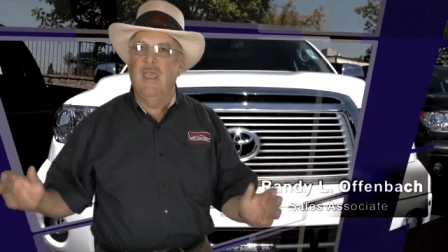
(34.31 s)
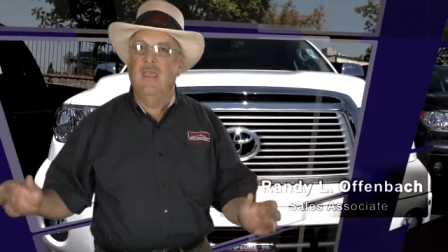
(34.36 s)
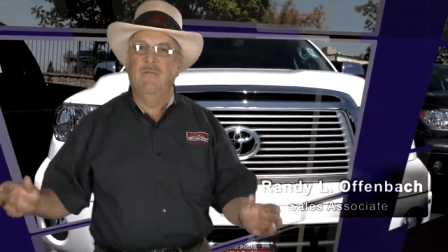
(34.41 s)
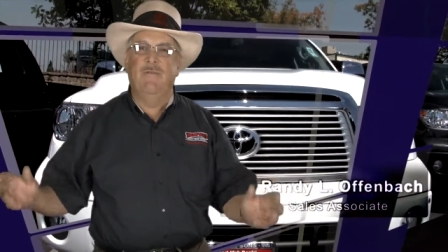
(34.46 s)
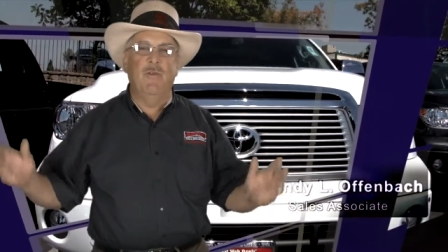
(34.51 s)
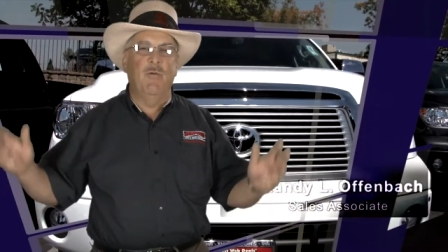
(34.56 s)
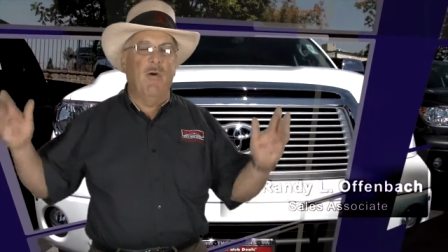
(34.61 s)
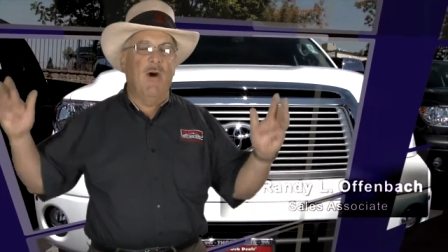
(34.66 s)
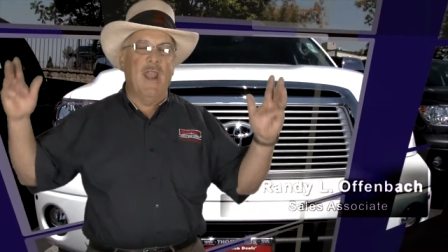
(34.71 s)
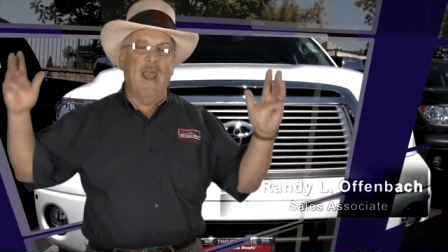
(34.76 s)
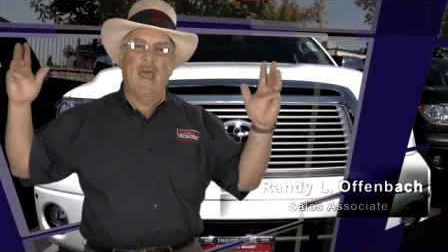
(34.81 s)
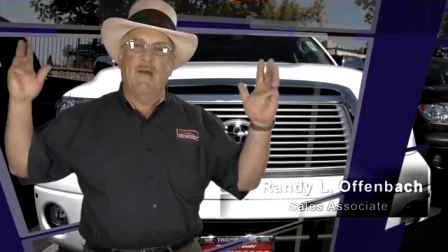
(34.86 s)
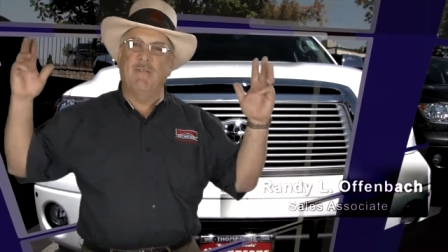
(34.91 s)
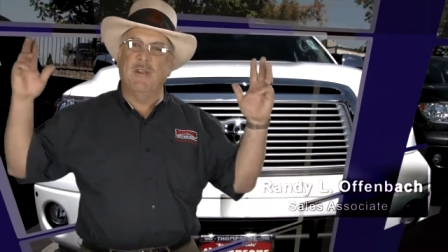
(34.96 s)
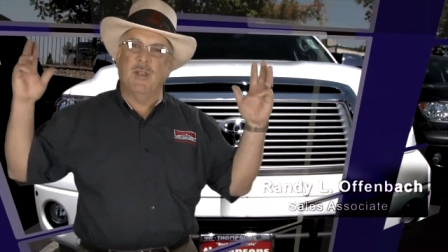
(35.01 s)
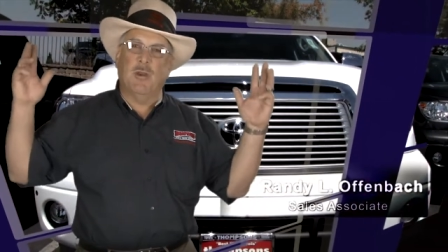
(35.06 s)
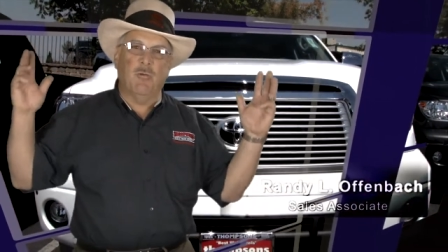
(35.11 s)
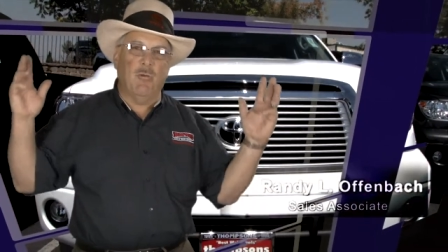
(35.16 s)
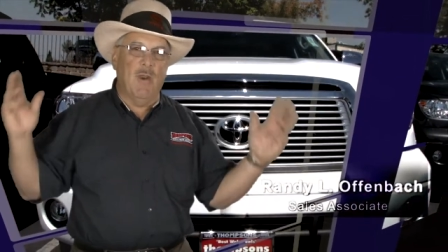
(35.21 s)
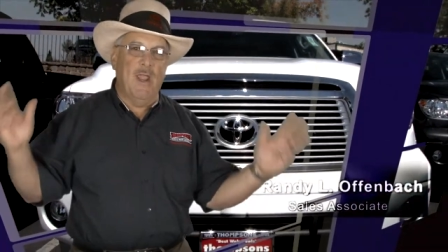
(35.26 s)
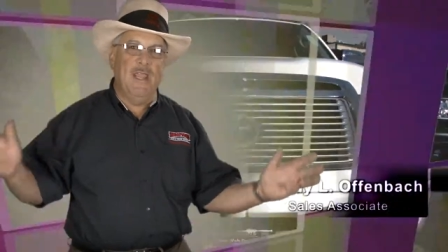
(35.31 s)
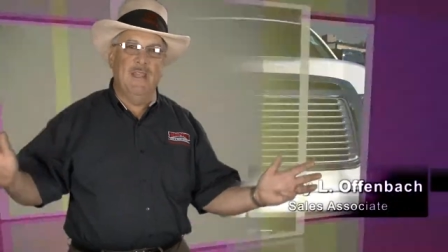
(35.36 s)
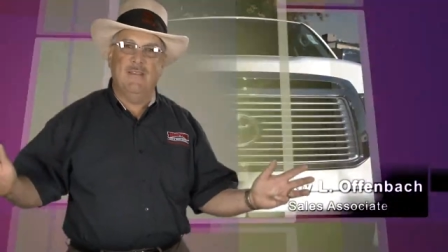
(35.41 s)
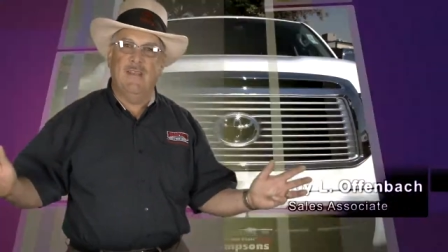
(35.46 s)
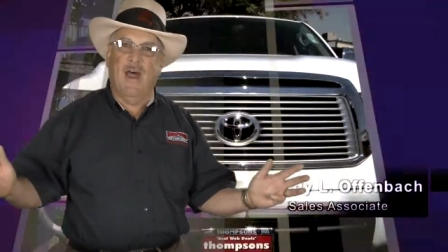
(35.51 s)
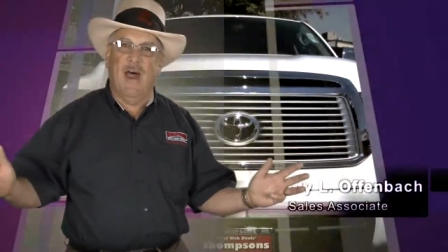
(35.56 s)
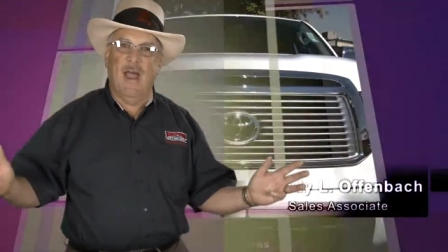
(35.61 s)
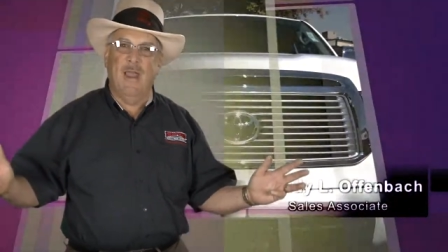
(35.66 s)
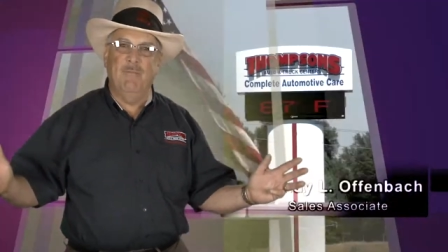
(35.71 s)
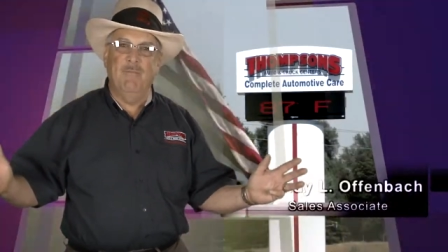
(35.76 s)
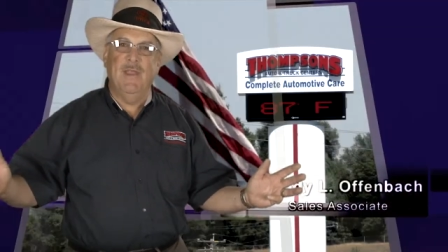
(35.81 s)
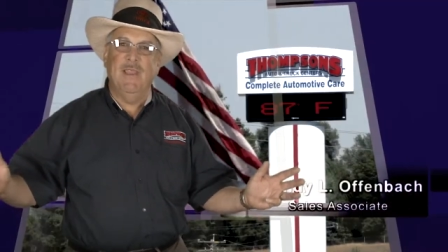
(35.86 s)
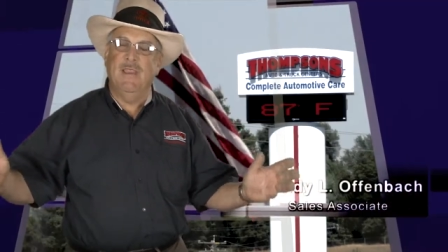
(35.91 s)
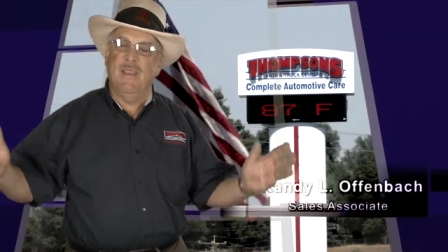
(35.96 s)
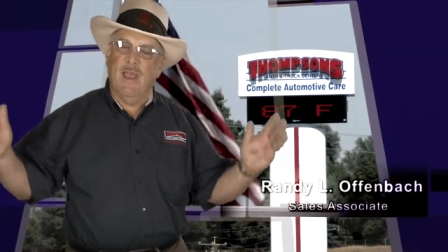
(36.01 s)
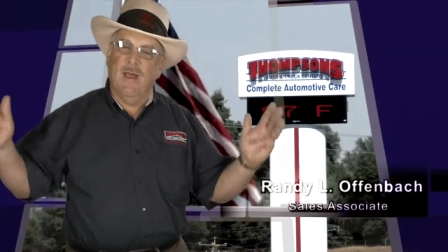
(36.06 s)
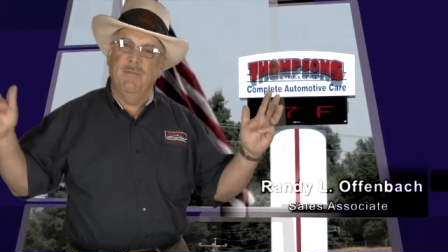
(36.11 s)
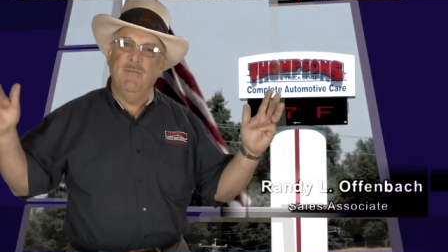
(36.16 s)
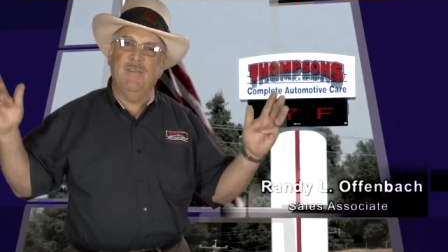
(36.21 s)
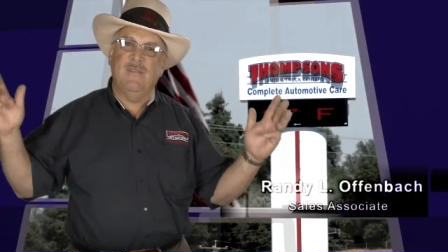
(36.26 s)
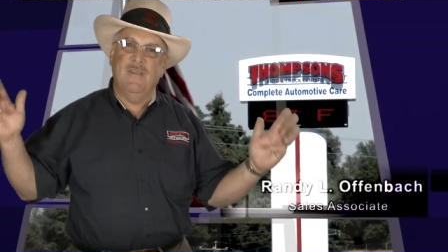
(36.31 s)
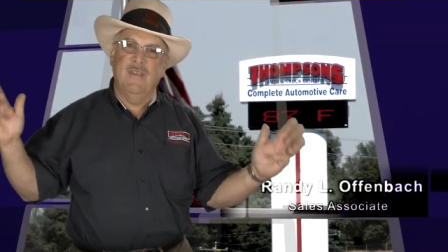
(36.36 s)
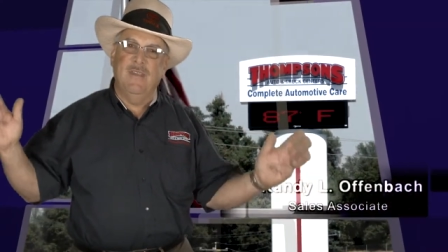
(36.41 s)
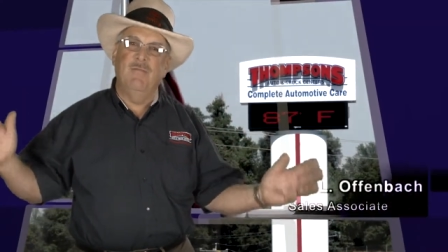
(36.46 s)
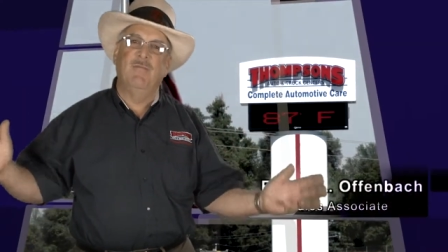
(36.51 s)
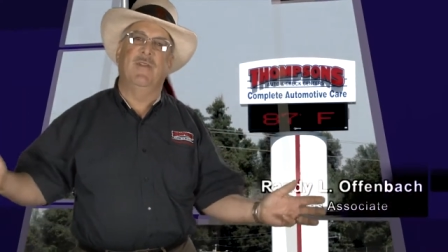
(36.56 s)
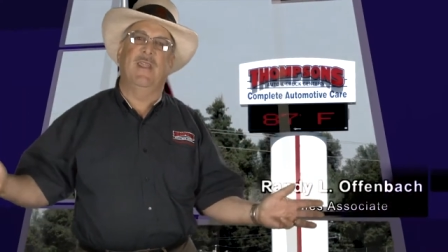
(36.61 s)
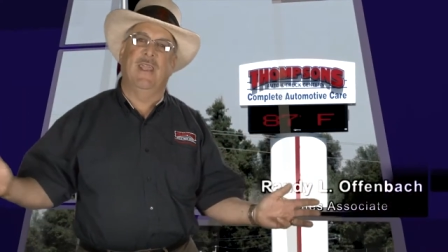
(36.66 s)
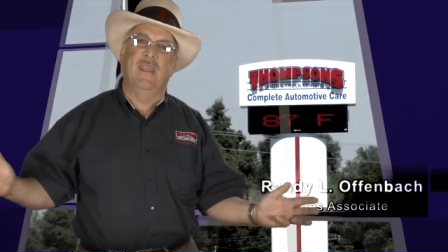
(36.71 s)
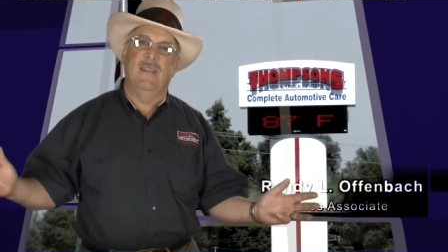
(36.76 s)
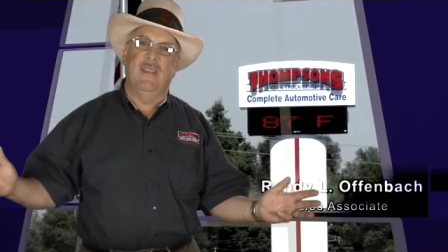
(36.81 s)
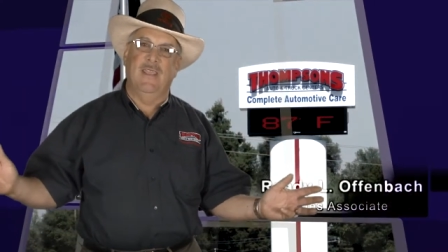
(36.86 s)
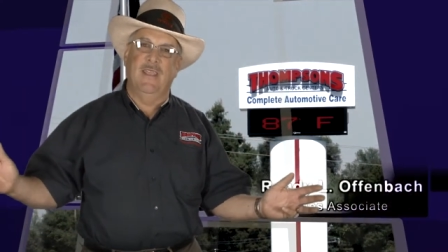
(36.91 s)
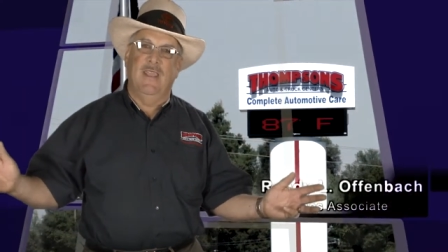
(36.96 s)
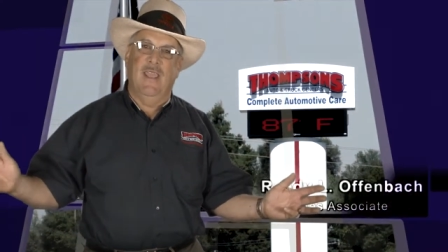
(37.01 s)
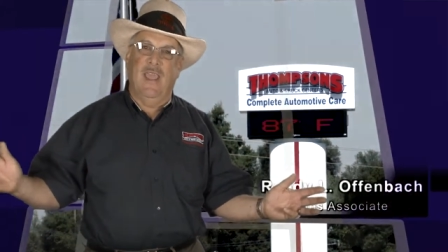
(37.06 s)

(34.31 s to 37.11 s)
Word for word: If you want to have a great time, come see Randy